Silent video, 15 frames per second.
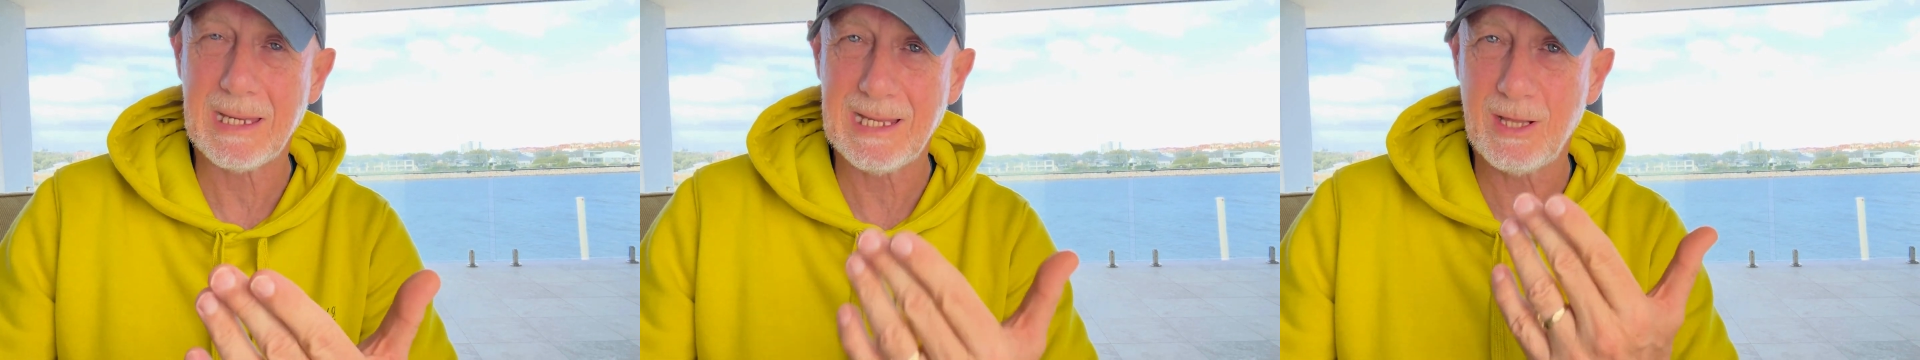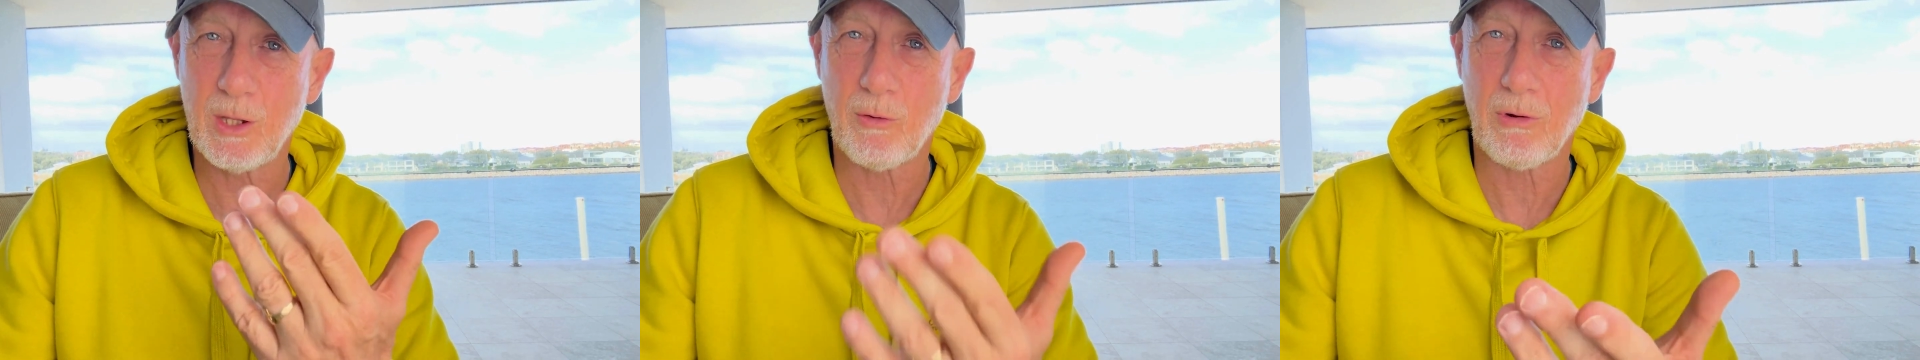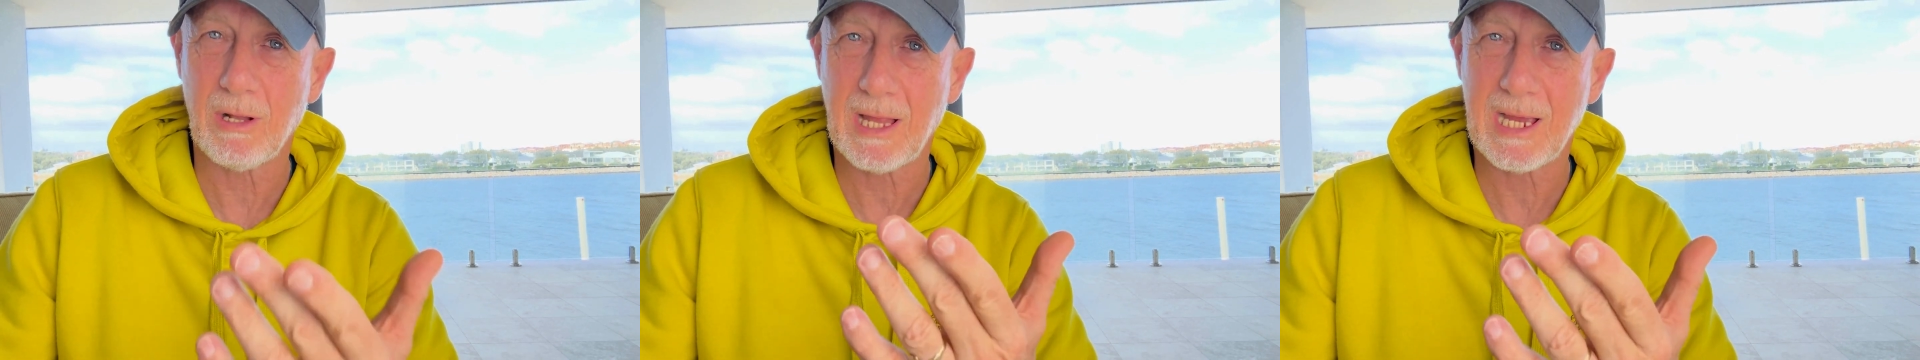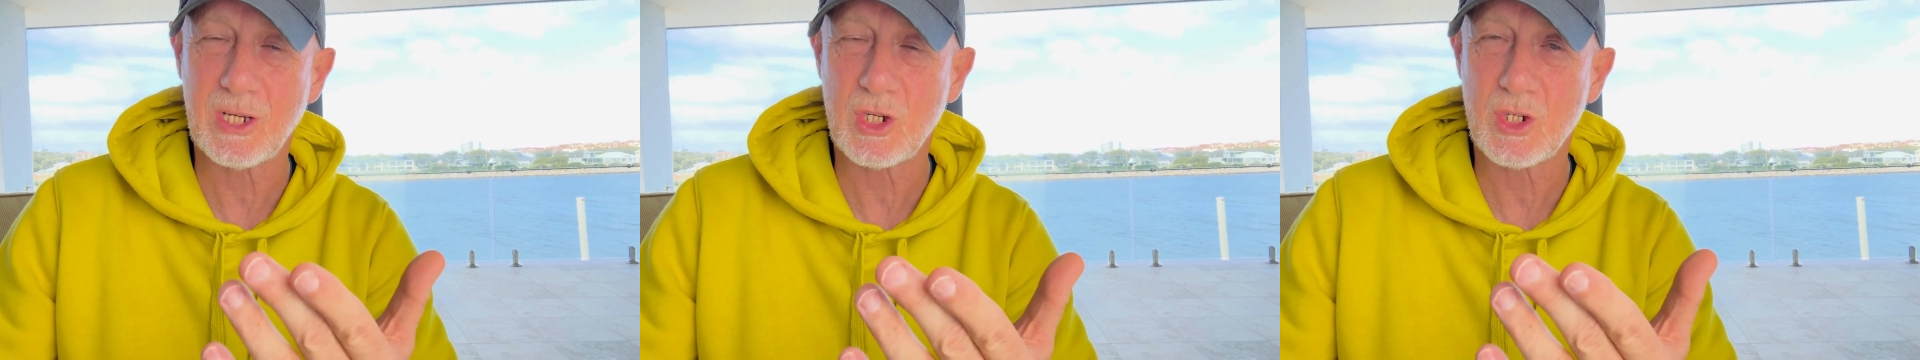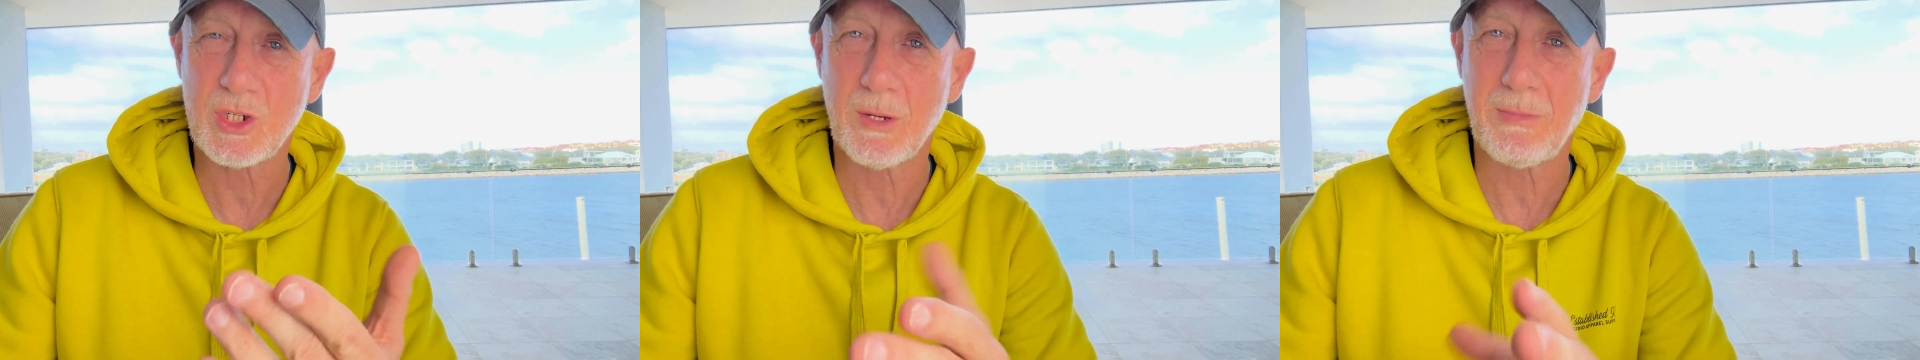in the
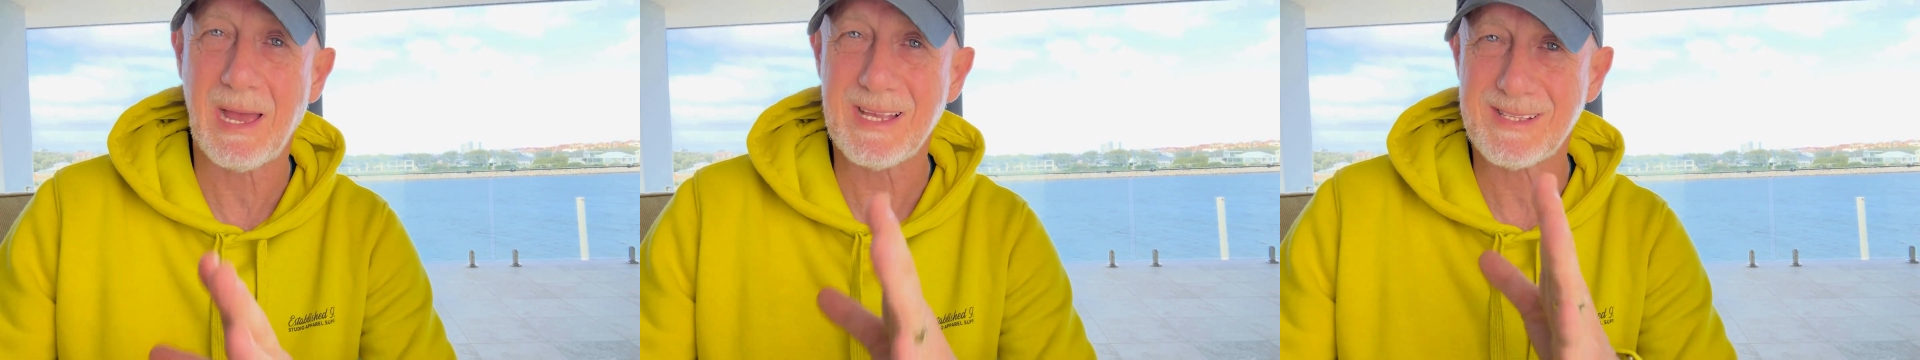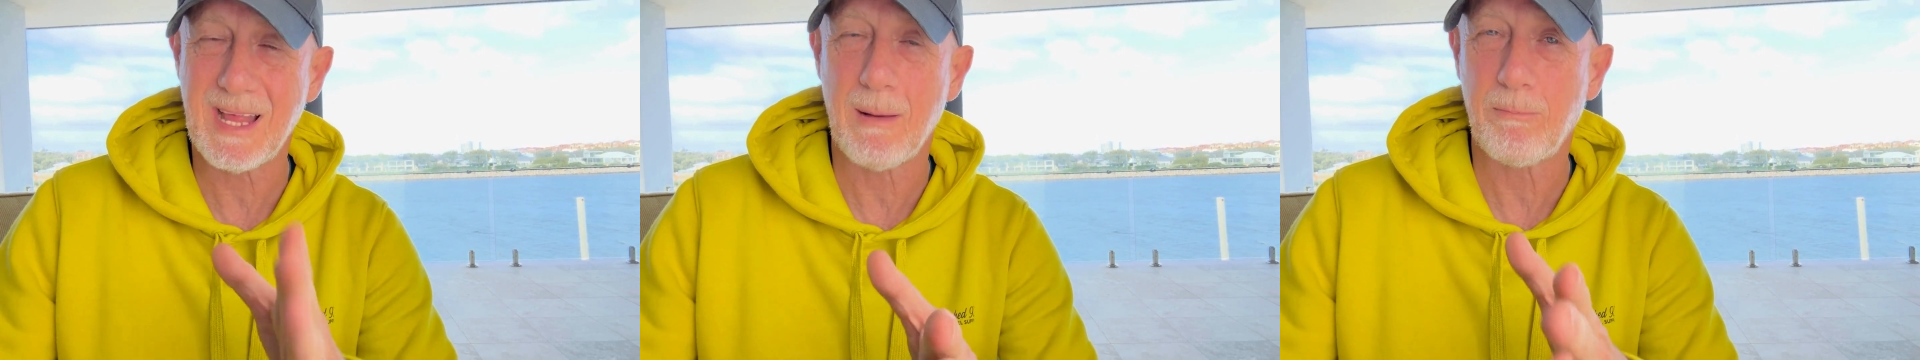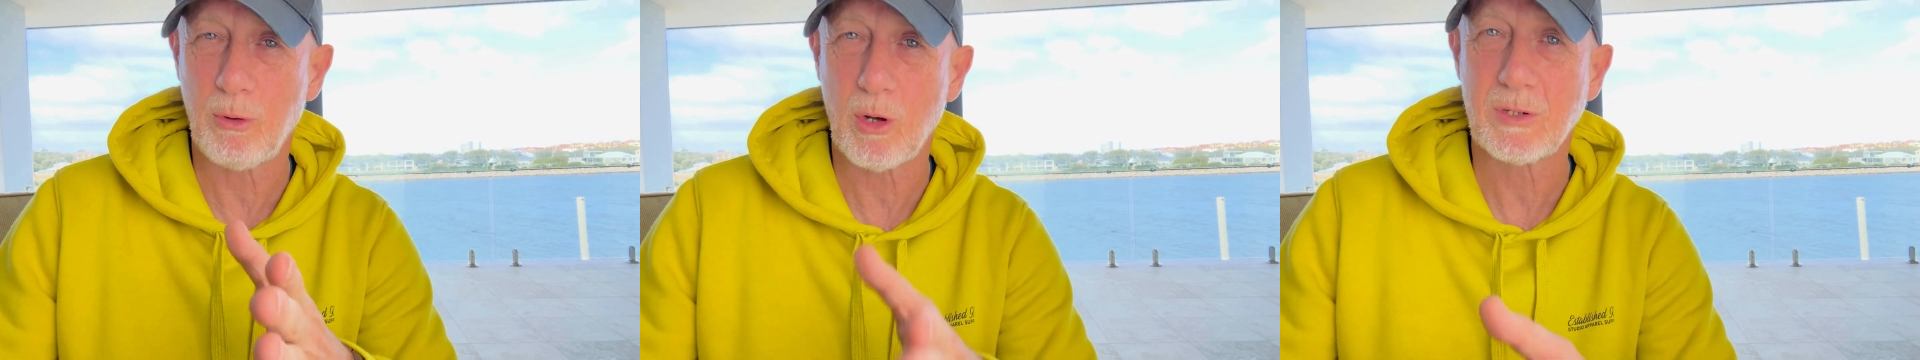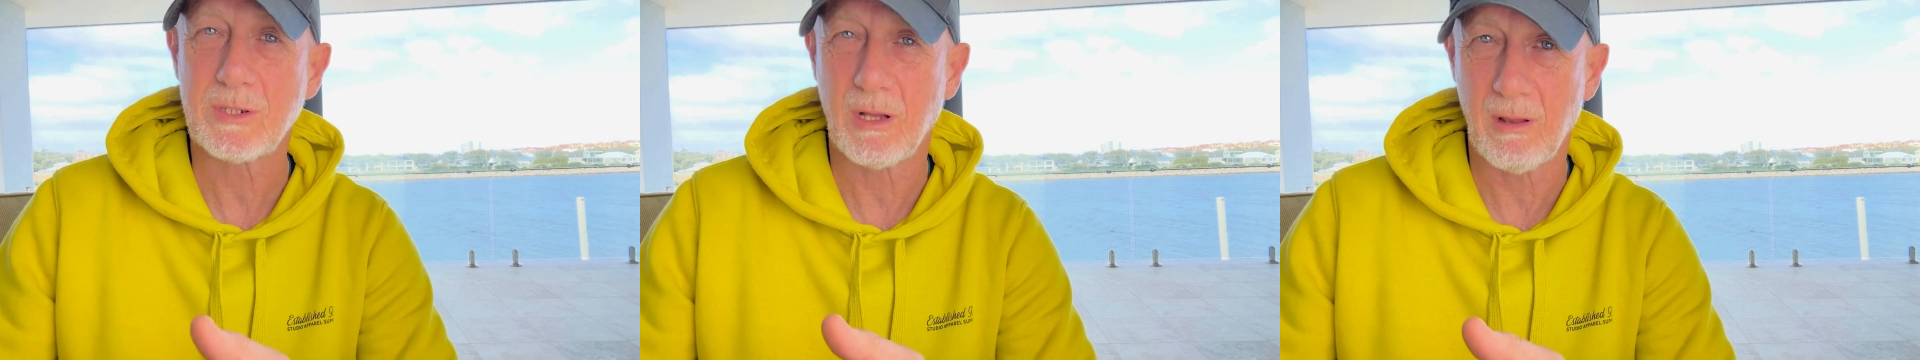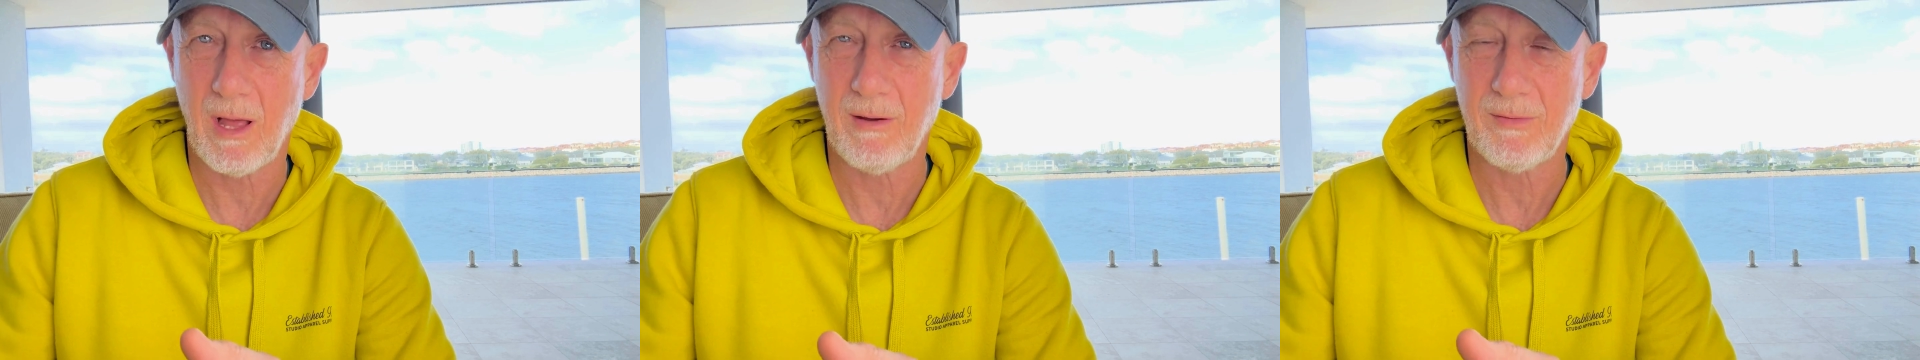relationship as that block
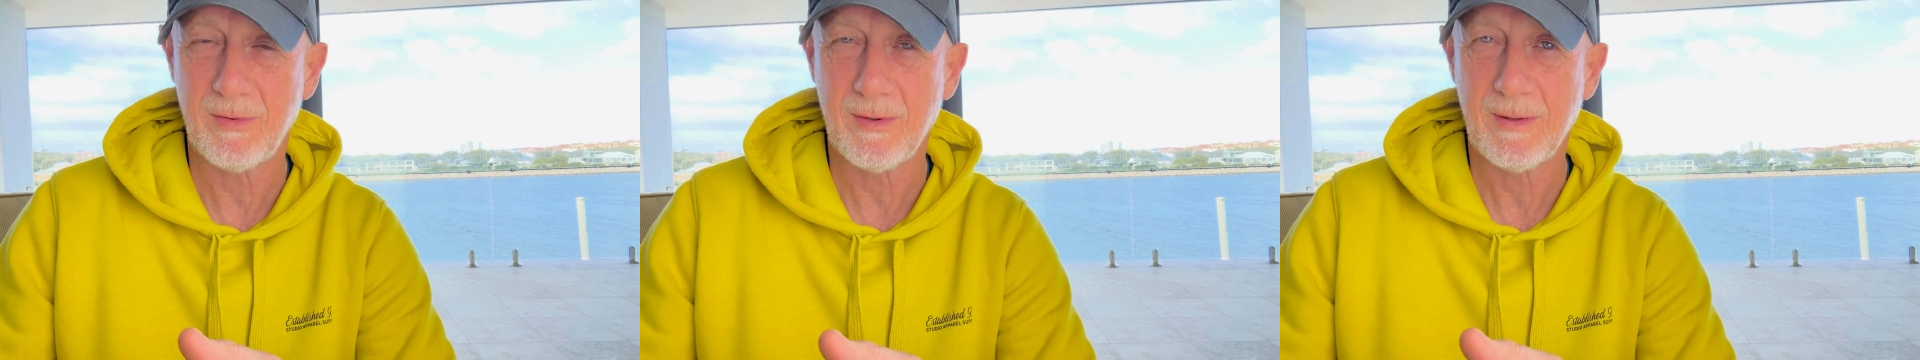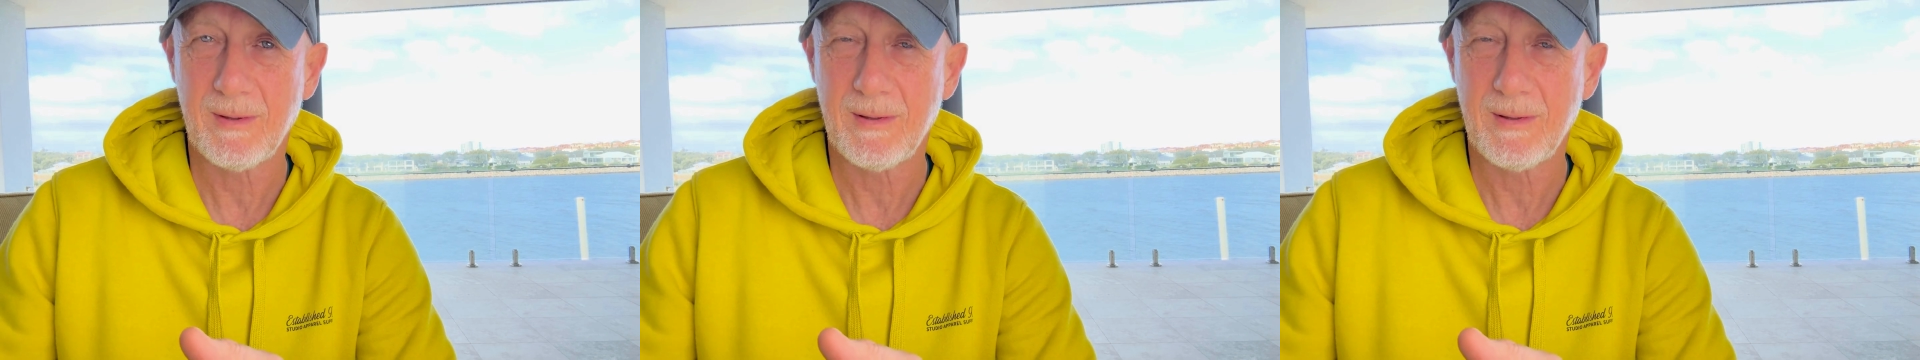to love.